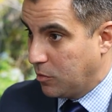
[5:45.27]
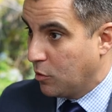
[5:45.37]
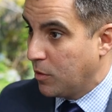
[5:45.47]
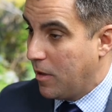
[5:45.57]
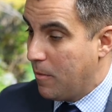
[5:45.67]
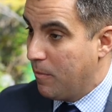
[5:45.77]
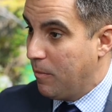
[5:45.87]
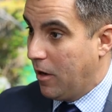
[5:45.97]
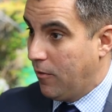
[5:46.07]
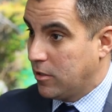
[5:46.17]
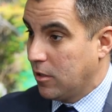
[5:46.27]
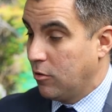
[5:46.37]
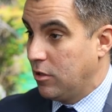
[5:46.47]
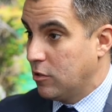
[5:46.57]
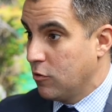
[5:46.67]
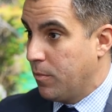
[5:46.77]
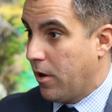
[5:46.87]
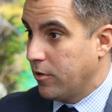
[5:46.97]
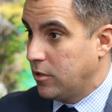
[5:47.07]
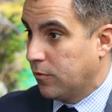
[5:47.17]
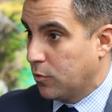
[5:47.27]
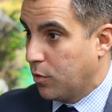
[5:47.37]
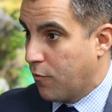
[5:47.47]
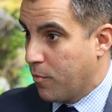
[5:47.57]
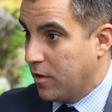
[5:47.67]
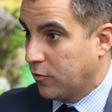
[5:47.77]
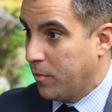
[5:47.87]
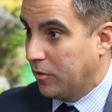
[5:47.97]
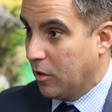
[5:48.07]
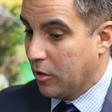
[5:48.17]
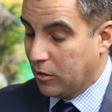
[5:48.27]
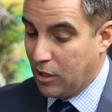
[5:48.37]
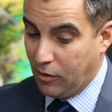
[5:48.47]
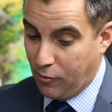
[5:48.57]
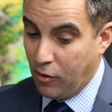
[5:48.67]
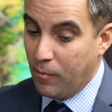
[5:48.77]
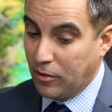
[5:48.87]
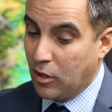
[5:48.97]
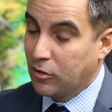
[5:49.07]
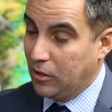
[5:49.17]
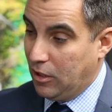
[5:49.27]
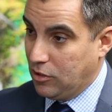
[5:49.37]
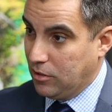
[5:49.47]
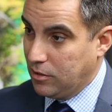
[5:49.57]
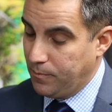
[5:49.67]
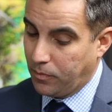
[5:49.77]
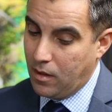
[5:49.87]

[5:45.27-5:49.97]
They only pay benefits under these group policies for 24 months for mental health conditions,